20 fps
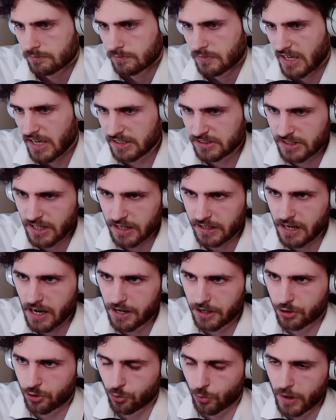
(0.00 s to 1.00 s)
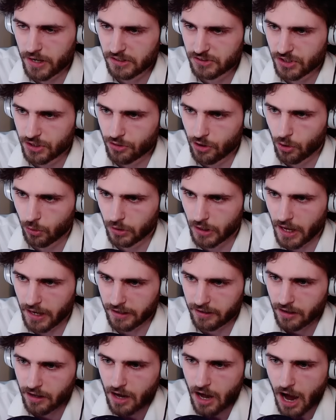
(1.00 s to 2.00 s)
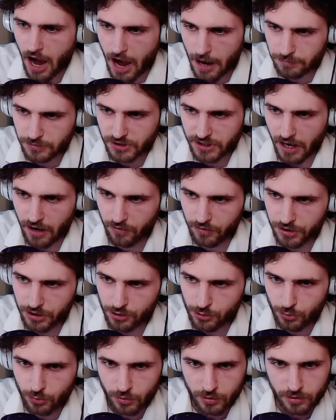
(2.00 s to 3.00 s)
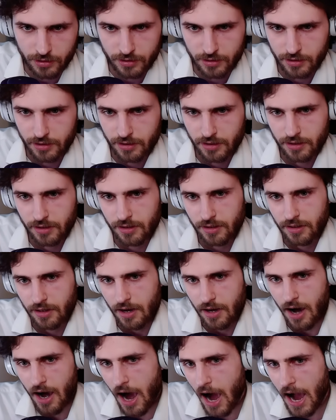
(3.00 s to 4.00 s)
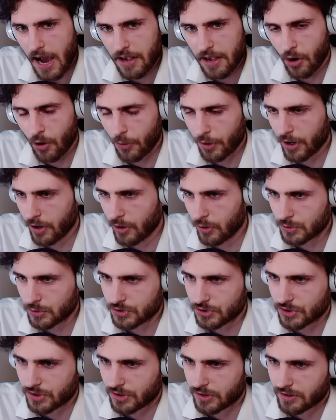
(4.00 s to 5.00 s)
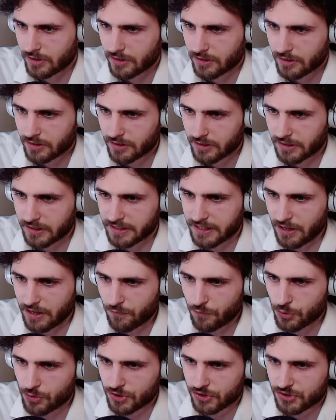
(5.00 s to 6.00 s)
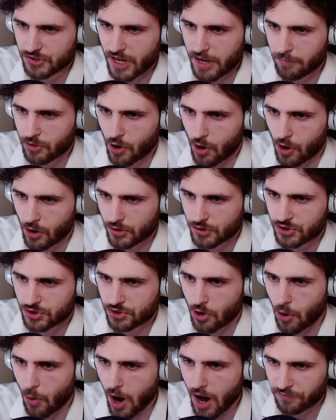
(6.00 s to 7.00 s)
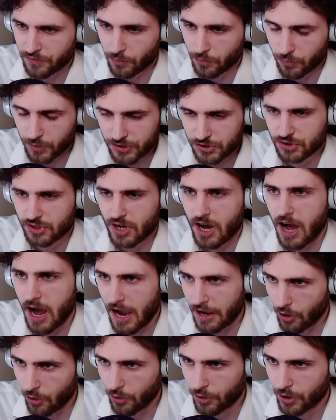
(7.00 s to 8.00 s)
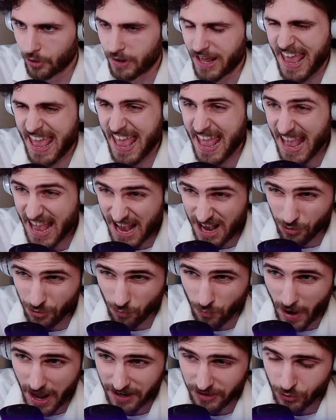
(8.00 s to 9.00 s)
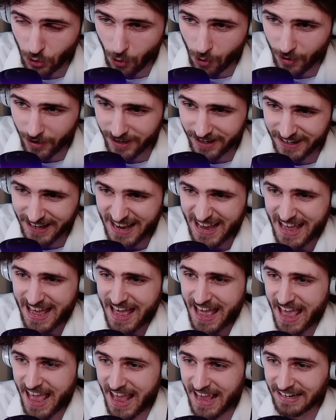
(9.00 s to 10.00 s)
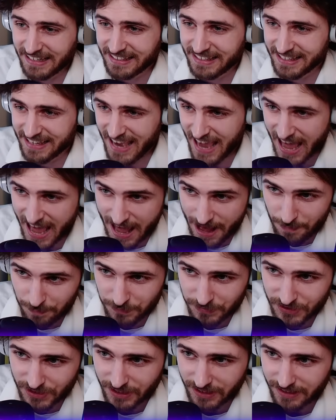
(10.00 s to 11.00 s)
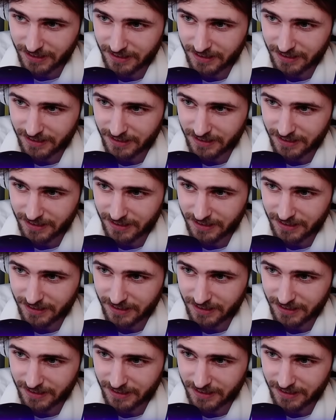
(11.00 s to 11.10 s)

Isn't that kind of crazy, though? Like, I'm telling you, Ionos give you the same cards so often. We just got Iono'd and red carded and kept...